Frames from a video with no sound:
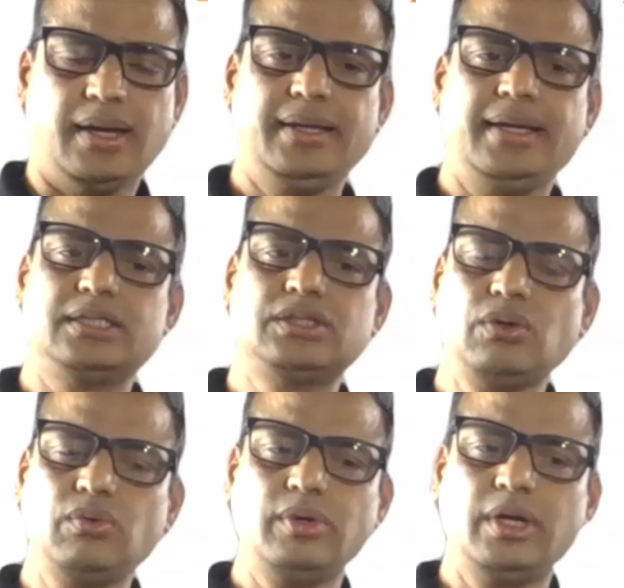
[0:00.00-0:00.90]
Yeah.
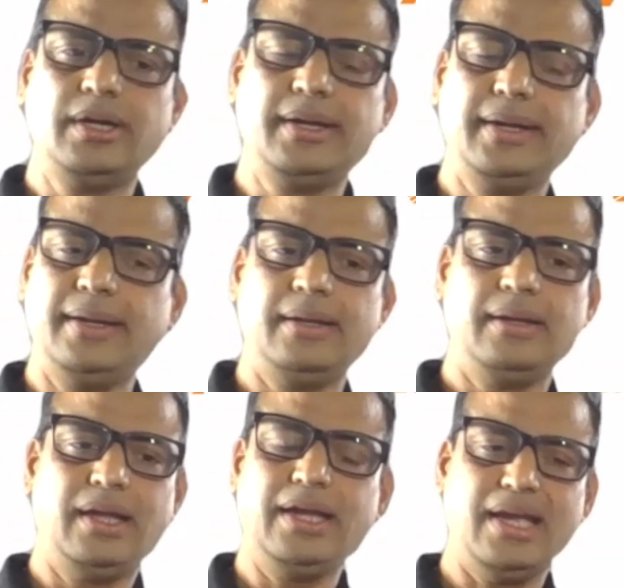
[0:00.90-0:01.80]
So
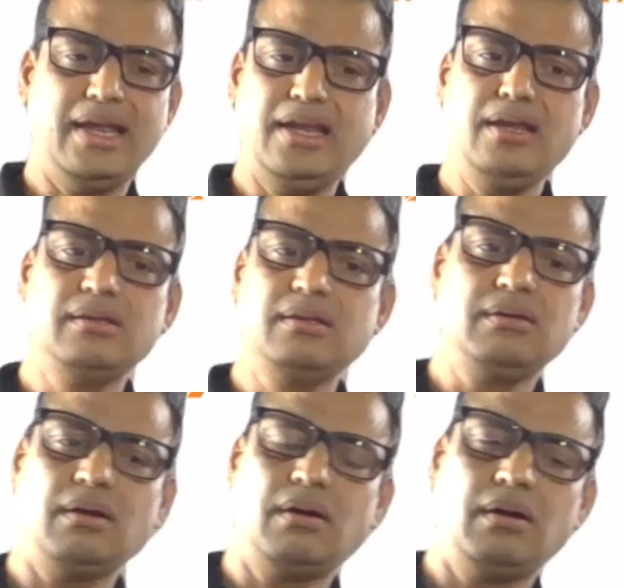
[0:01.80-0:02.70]
like any
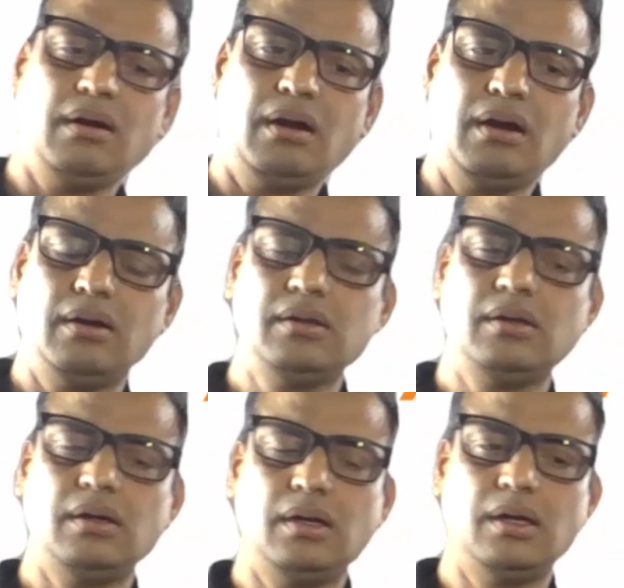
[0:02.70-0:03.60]
other
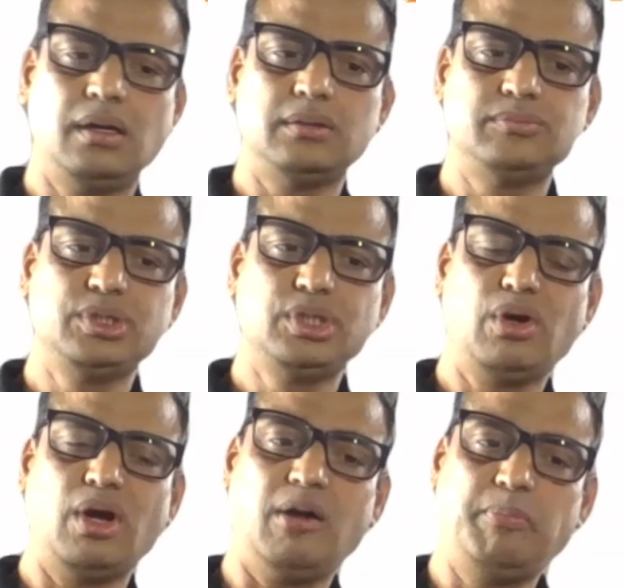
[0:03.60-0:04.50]

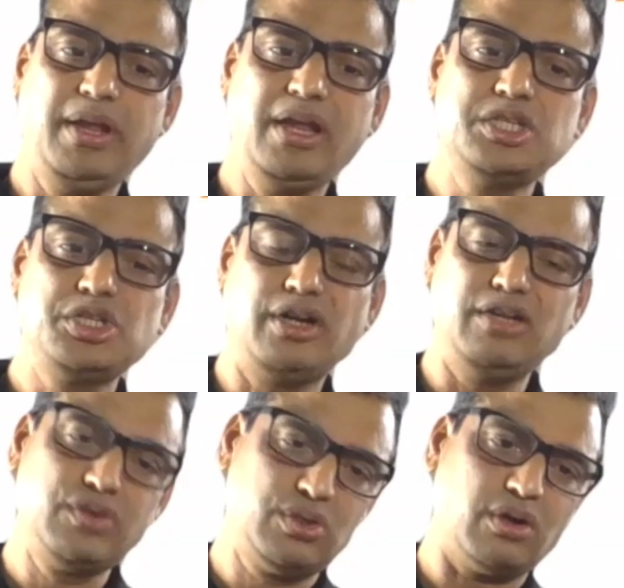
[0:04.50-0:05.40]
RPA journey,
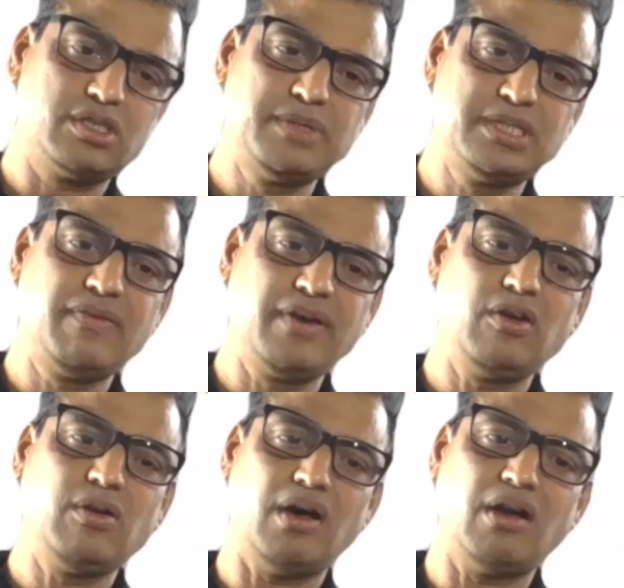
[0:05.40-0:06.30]
if you talk specifically
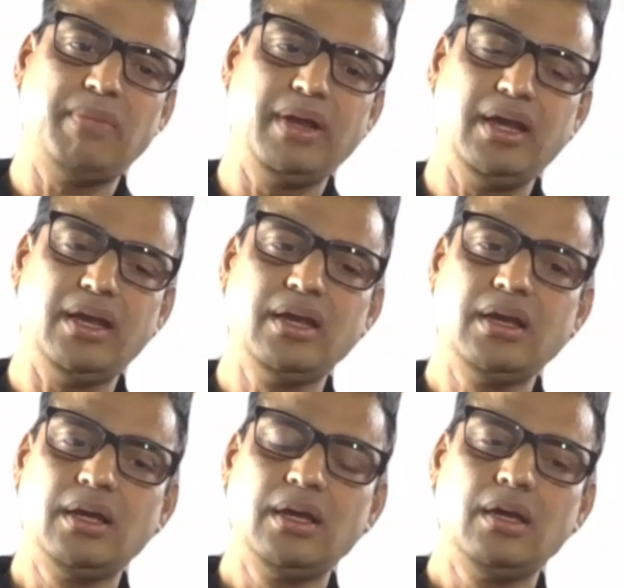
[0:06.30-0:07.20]
about RPA,
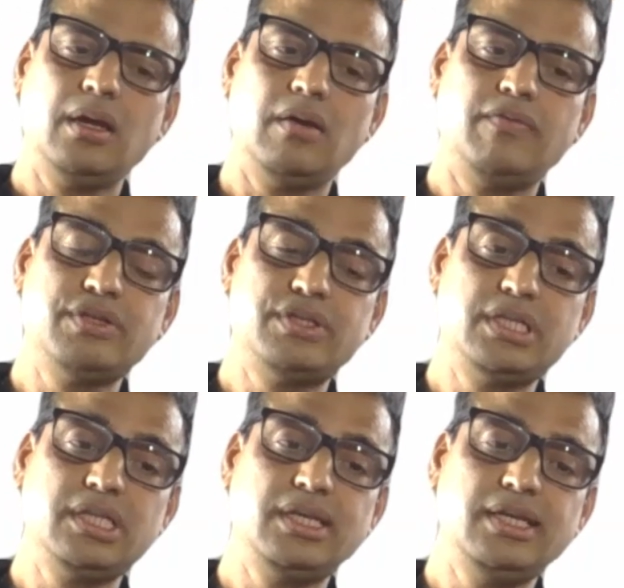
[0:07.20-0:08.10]
if you see
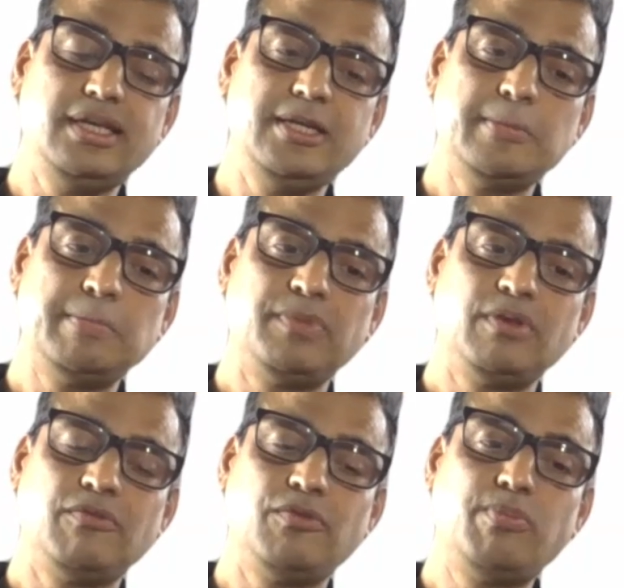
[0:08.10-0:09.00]
the
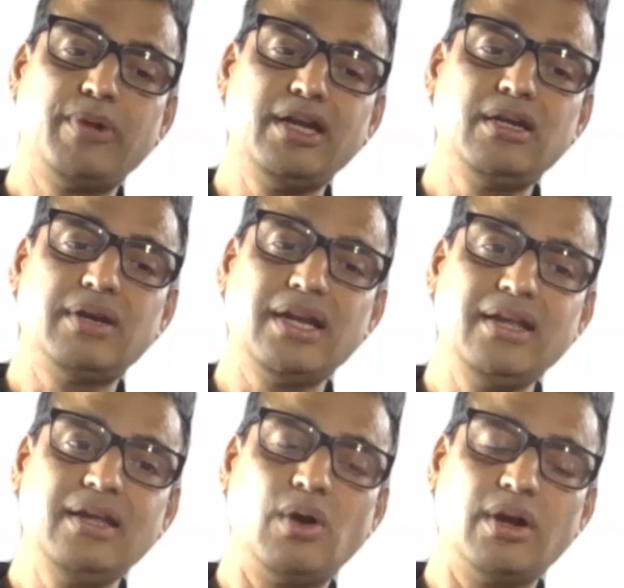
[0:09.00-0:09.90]
footprint
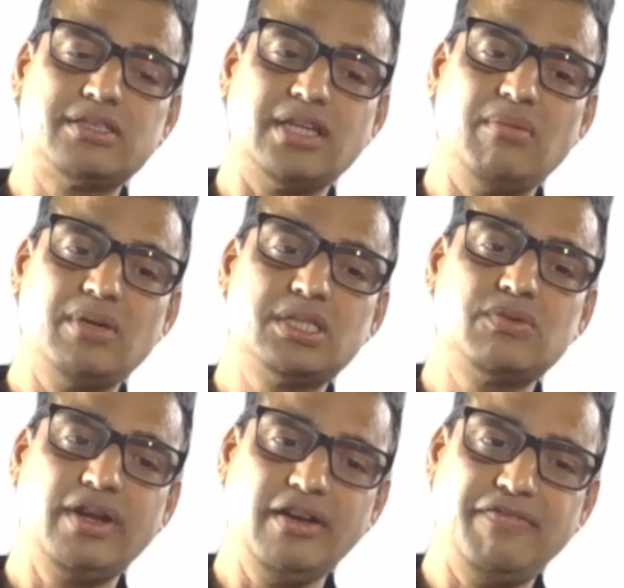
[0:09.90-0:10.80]
really got established
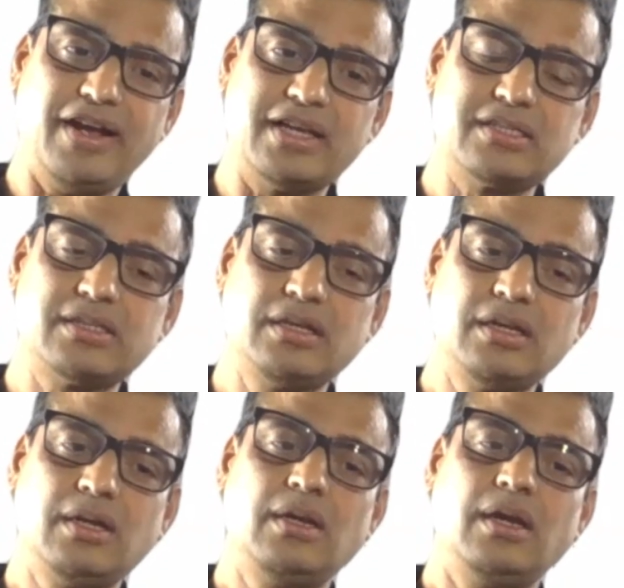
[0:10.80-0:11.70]
very fast
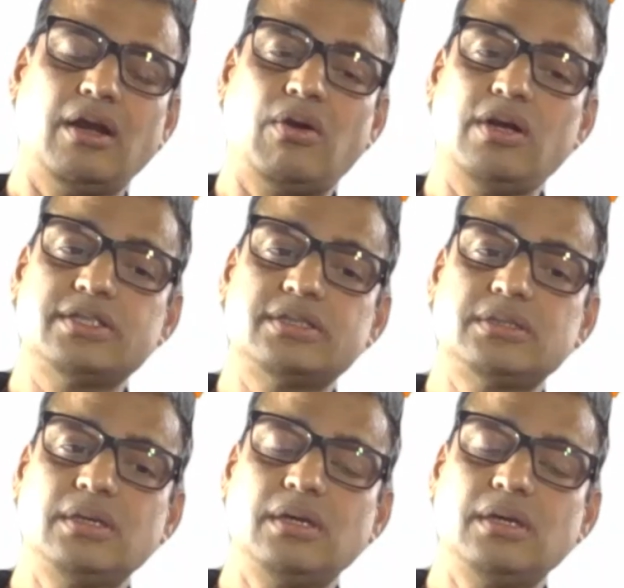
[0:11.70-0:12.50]
across